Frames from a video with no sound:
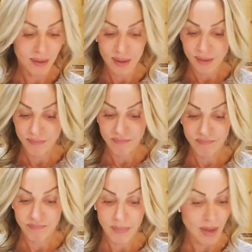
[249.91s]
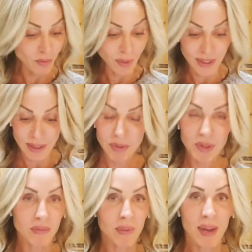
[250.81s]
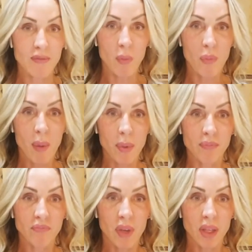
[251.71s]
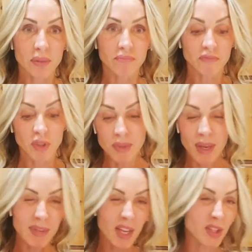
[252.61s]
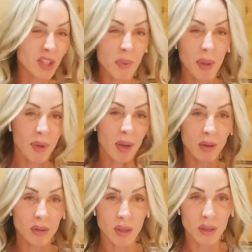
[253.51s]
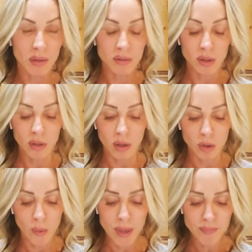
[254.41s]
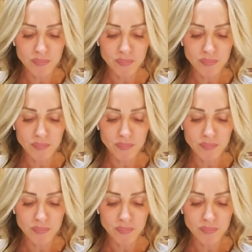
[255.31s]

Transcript: Um, everyone seems to have no problem. Um, sometimes I adjust people along the, along, along the way,